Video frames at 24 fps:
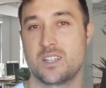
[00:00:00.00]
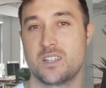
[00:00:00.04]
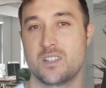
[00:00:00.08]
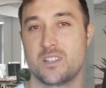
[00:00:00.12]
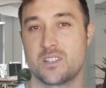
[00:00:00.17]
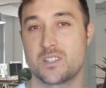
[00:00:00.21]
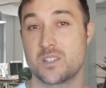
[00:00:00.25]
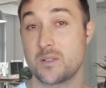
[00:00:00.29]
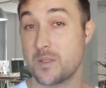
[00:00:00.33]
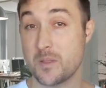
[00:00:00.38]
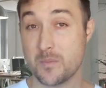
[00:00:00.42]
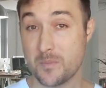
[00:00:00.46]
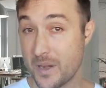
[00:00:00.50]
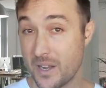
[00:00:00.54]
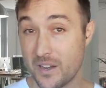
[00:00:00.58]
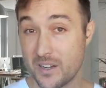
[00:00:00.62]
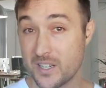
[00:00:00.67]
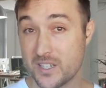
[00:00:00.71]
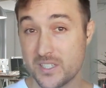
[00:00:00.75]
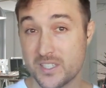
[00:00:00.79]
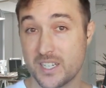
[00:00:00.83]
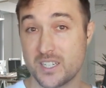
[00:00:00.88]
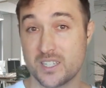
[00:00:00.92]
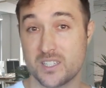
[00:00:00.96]
Some of the
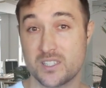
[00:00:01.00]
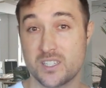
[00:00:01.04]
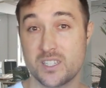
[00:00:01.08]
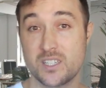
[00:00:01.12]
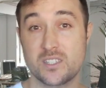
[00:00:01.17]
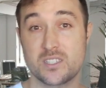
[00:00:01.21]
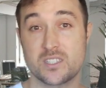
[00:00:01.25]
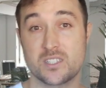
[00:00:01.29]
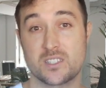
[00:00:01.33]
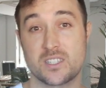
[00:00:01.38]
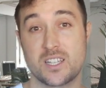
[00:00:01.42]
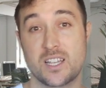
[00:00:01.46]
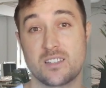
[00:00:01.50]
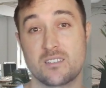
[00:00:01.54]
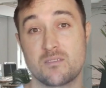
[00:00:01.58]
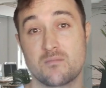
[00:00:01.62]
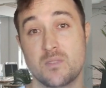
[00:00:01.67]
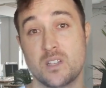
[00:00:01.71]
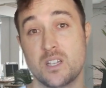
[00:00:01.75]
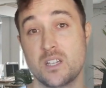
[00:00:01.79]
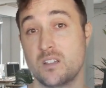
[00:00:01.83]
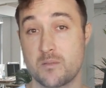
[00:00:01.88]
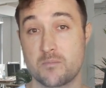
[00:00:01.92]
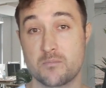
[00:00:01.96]
barriers that exist is that
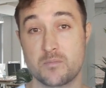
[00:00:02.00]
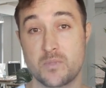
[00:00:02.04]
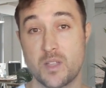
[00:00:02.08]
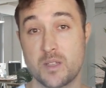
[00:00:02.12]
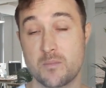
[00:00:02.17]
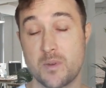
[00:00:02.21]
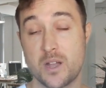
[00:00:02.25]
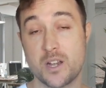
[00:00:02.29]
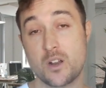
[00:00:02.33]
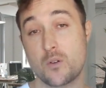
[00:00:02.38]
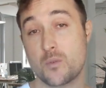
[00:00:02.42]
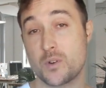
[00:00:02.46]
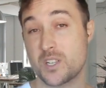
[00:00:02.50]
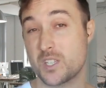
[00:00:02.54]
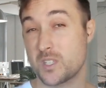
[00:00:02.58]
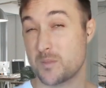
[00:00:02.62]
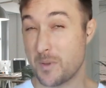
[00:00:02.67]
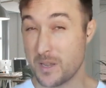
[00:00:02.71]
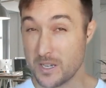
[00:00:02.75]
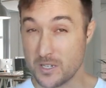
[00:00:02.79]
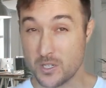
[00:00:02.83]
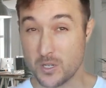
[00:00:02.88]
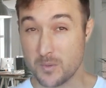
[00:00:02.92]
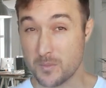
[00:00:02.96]
they might not want to
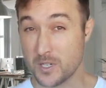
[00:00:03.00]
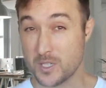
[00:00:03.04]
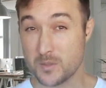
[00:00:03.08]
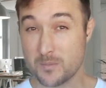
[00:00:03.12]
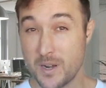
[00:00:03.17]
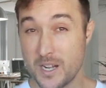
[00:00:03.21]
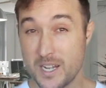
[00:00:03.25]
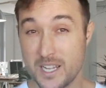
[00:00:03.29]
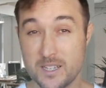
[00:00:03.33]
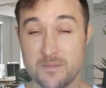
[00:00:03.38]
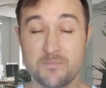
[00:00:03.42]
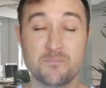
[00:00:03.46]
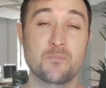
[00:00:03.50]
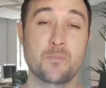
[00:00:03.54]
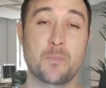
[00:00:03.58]
spend too much money,